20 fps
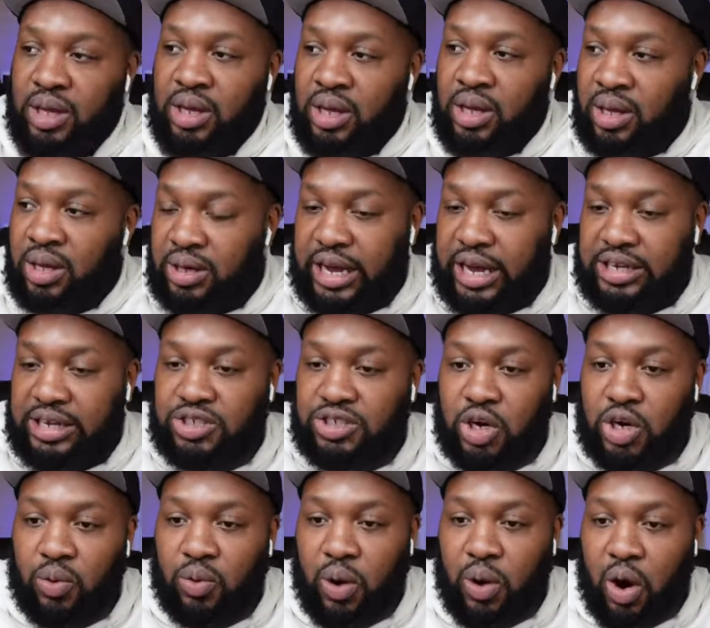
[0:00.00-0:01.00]
That's
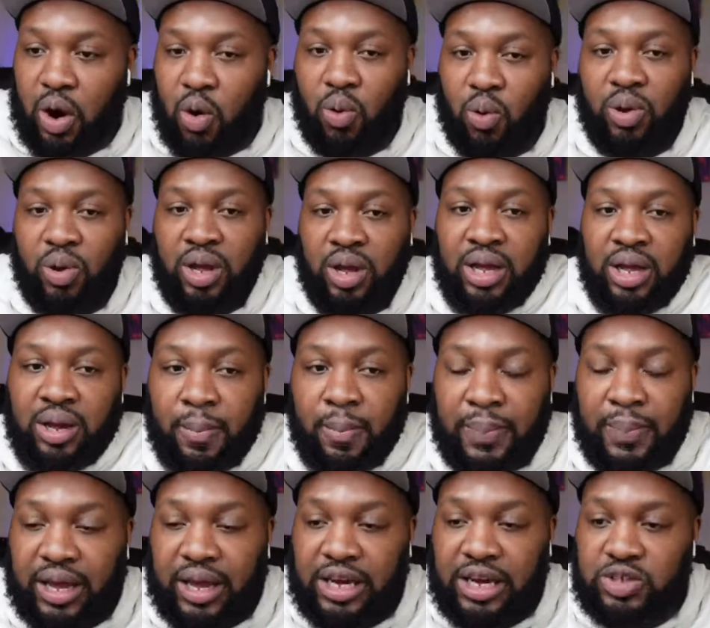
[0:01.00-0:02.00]
your role.
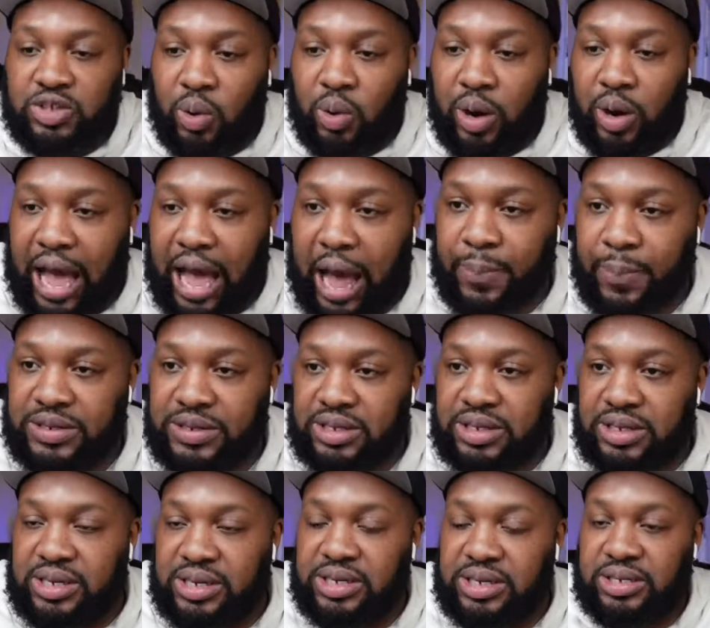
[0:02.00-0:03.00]
Because what happens
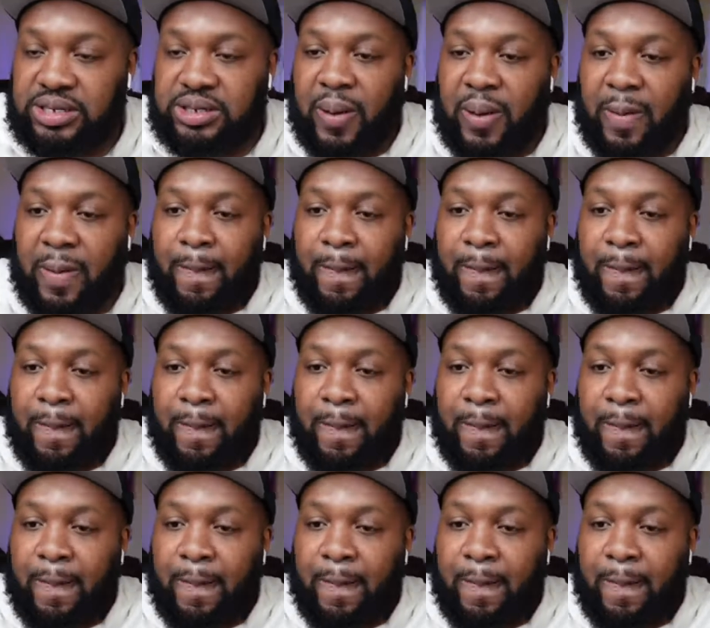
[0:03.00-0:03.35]
is,